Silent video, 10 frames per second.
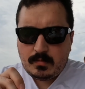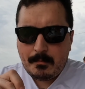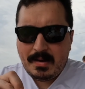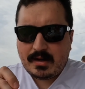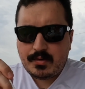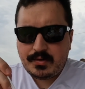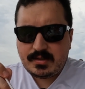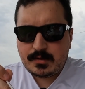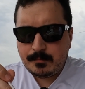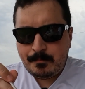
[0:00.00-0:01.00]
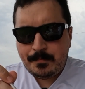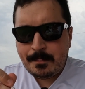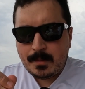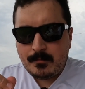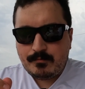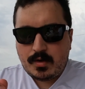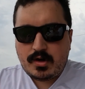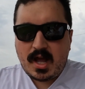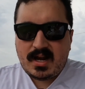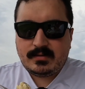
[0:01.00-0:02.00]
Macaronis are
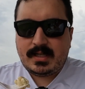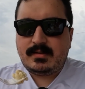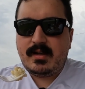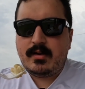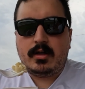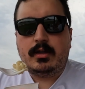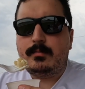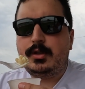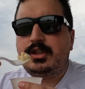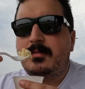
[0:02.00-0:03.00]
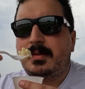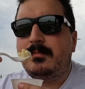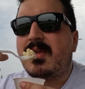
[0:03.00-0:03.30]
not al dente, they're a little mushy, but